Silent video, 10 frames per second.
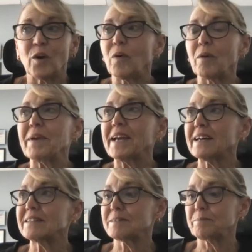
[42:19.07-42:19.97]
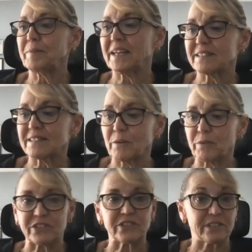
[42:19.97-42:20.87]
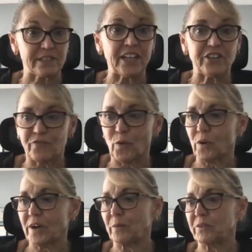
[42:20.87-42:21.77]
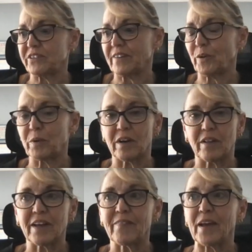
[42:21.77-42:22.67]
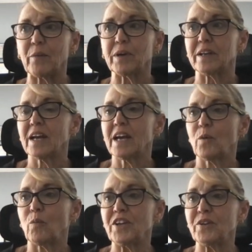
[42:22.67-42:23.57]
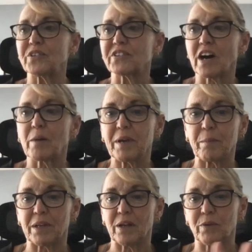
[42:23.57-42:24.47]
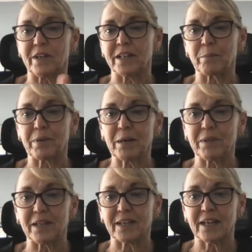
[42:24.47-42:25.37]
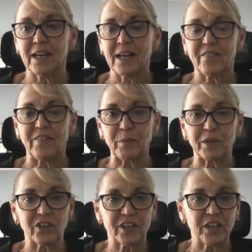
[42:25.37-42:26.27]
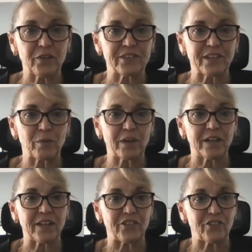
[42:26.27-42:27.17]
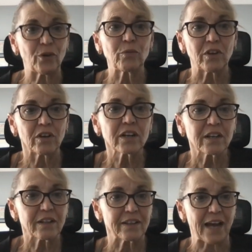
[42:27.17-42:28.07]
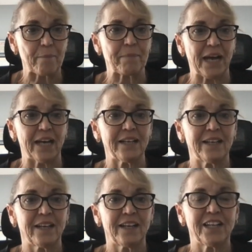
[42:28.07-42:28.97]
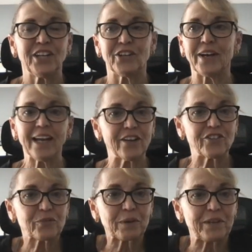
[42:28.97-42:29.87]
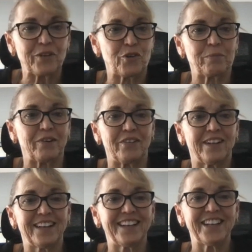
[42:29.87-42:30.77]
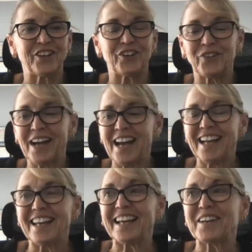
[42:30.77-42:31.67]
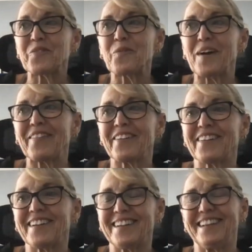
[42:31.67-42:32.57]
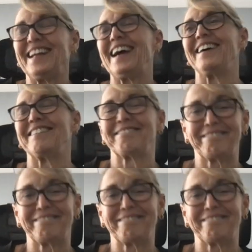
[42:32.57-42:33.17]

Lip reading: well, because I was stage 4 and it was everywhere, they would, when you saw people out in the public, they would look at you and say, "Well, you don't look that bad. Hey, I just want to be normal." You know, like whether, yeah,